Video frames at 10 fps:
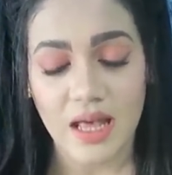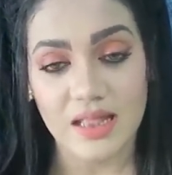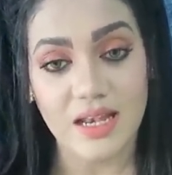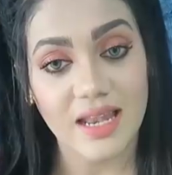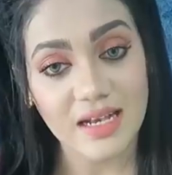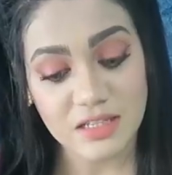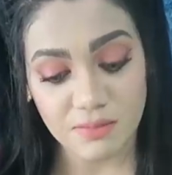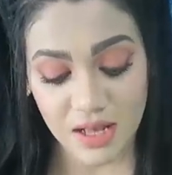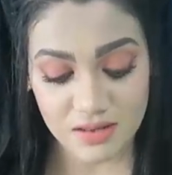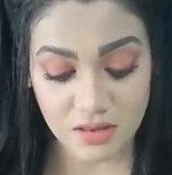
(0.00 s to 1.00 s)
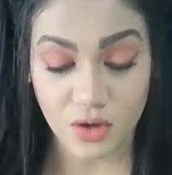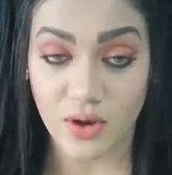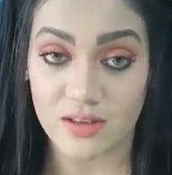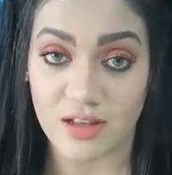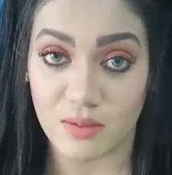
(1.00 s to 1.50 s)
The next mask, you
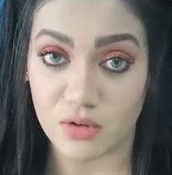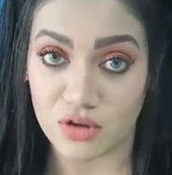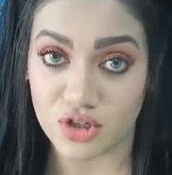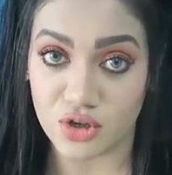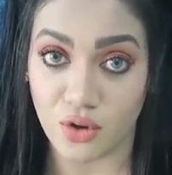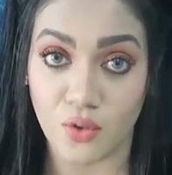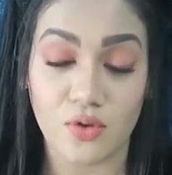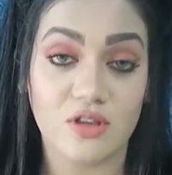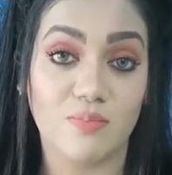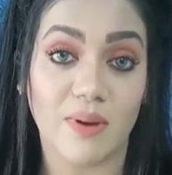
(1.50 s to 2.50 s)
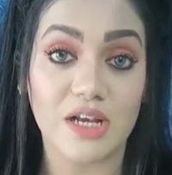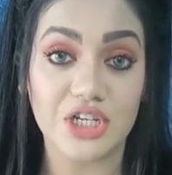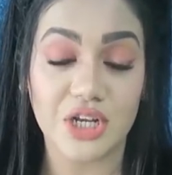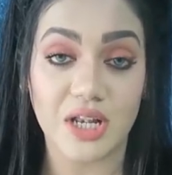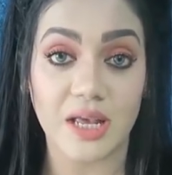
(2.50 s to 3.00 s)
guys, that I'm going to show you,
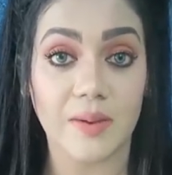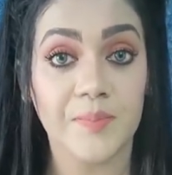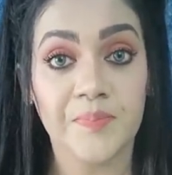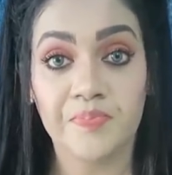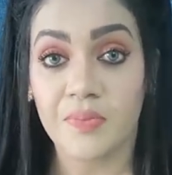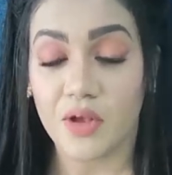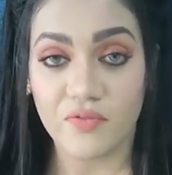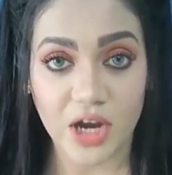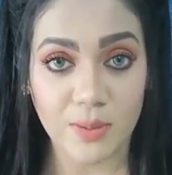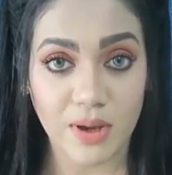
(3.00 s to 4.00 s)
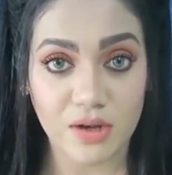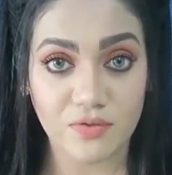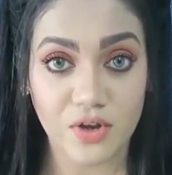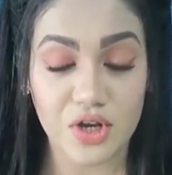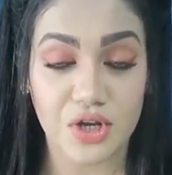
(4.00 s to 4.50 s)
especially very
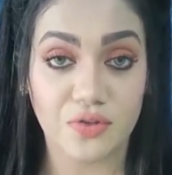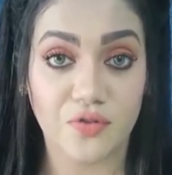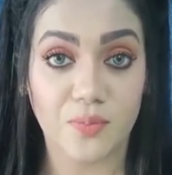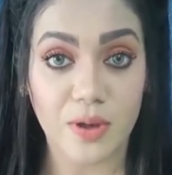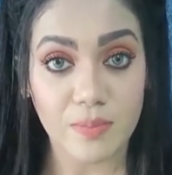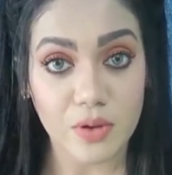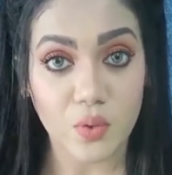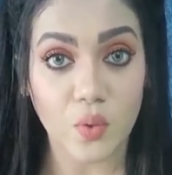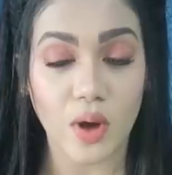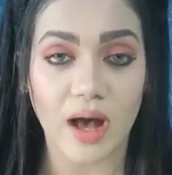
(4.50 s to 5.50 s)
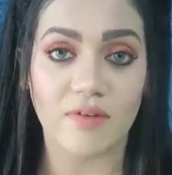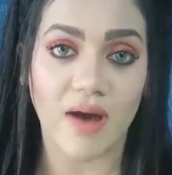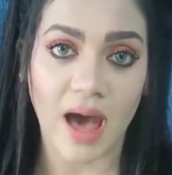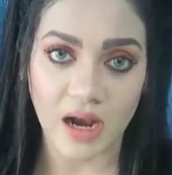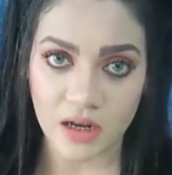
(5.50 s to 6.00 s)
beneficial for people who have
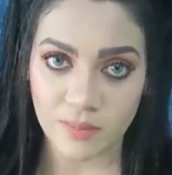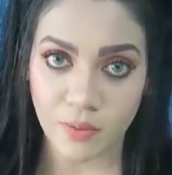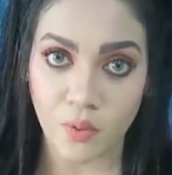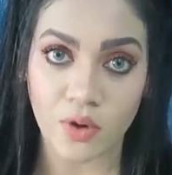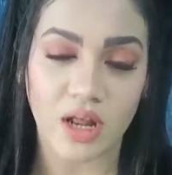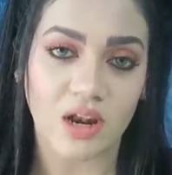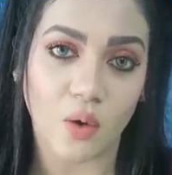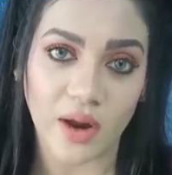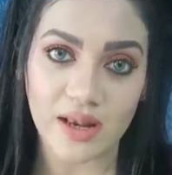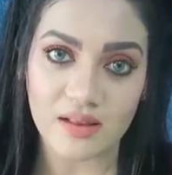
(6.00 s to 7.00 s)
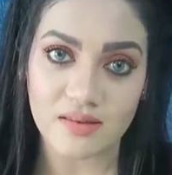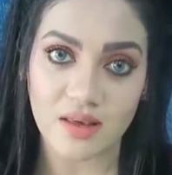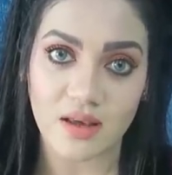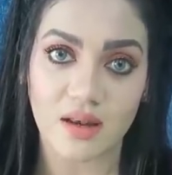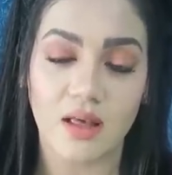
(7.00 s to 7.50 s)
acne prone and oily
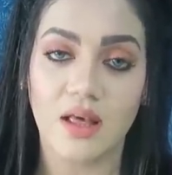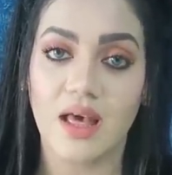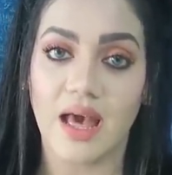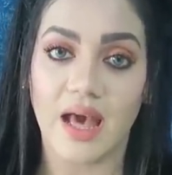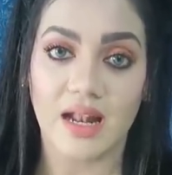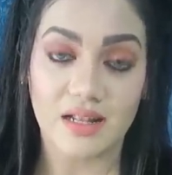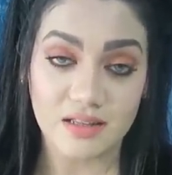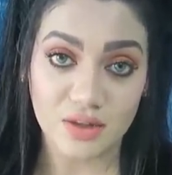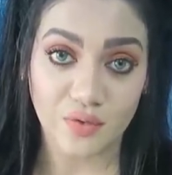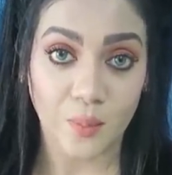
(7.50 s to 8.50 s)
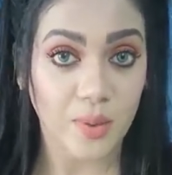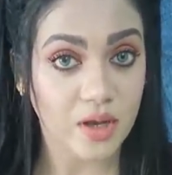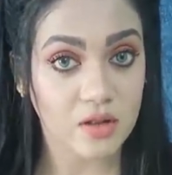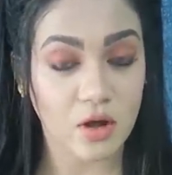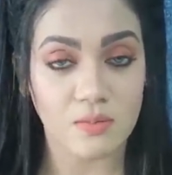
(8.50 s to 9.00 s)
skin, and this is from
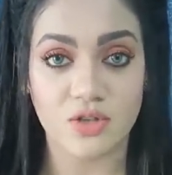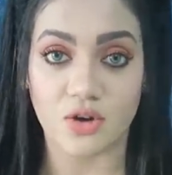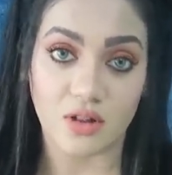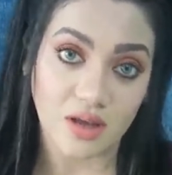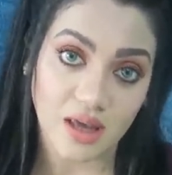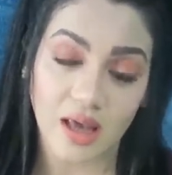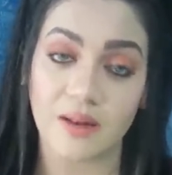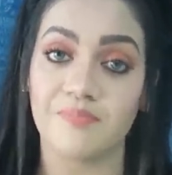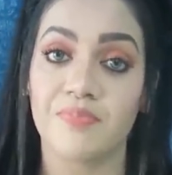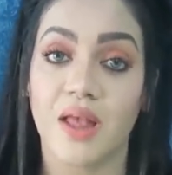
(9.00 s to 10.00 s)
Peter Thomas Roth again.